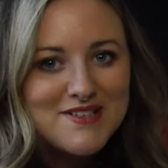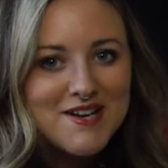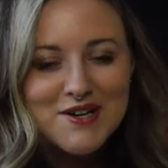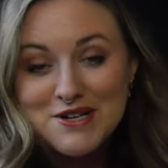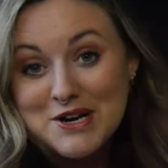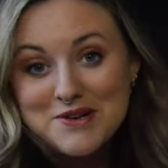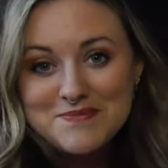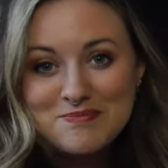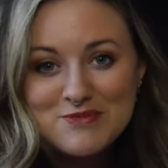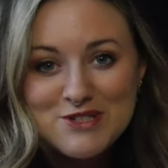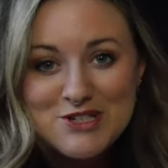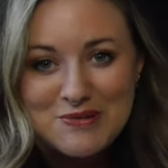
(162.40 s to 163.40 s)
I don't know,
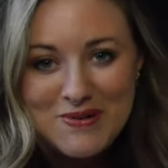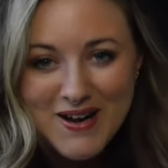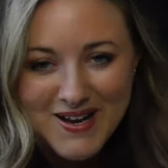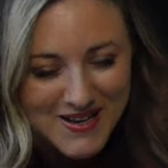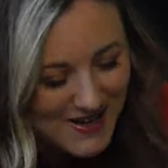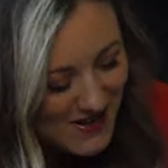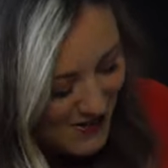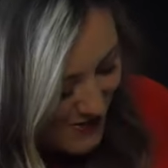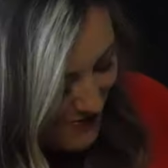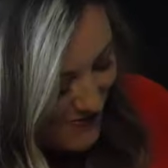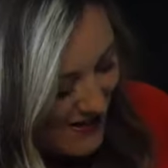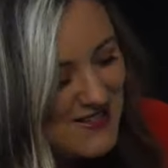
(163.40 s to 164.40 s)

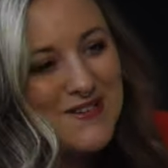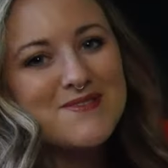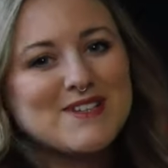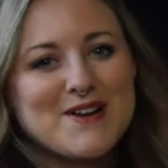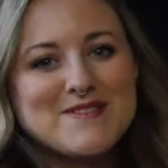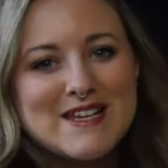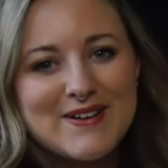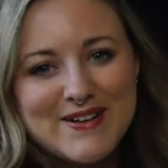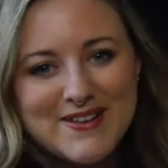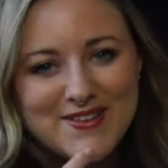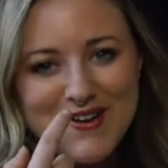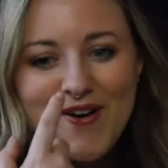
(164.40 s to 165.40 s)
to wear sometimes out
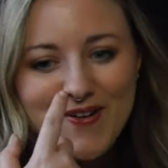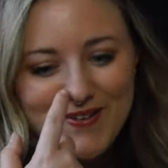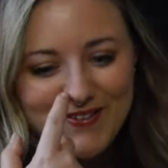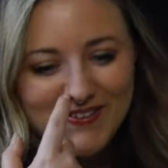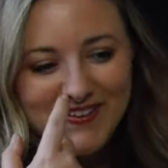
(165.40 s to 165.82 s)
in the cold.